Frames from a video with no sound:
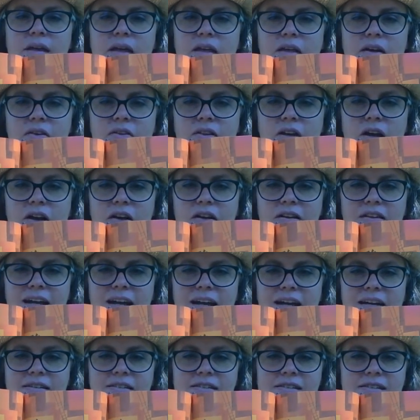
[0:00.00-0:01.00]
Here they are
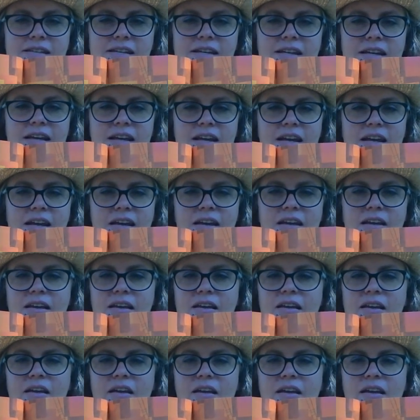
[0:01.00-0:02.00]
dancing,
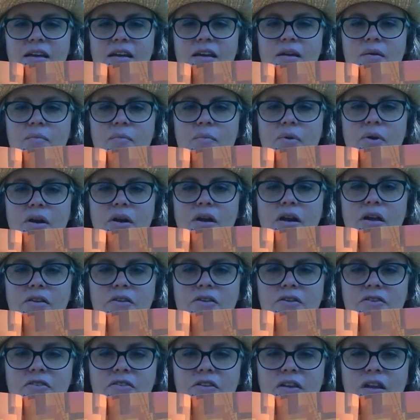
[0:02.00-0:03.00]
putting on
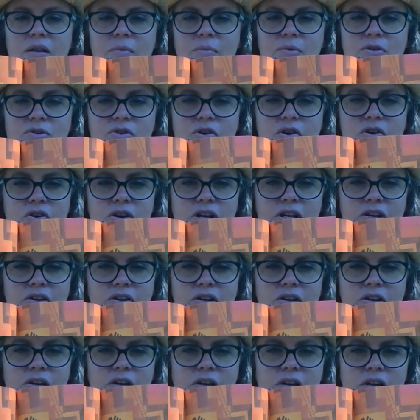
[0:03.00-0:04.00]
their celebratory
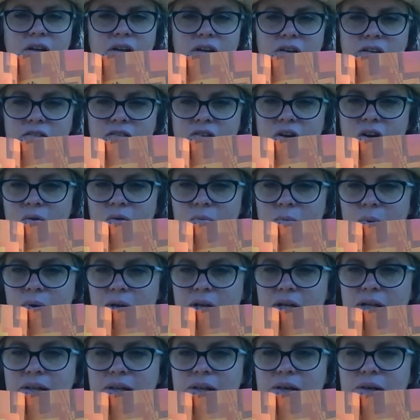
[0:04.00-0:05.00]

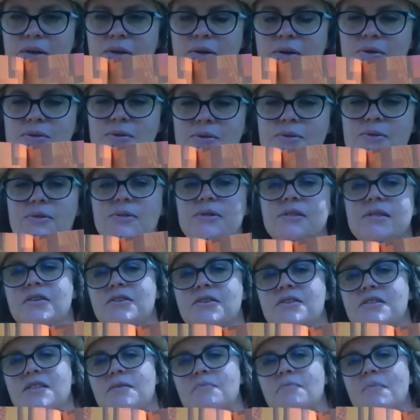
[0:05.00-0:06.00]
ceremony clothes. There's the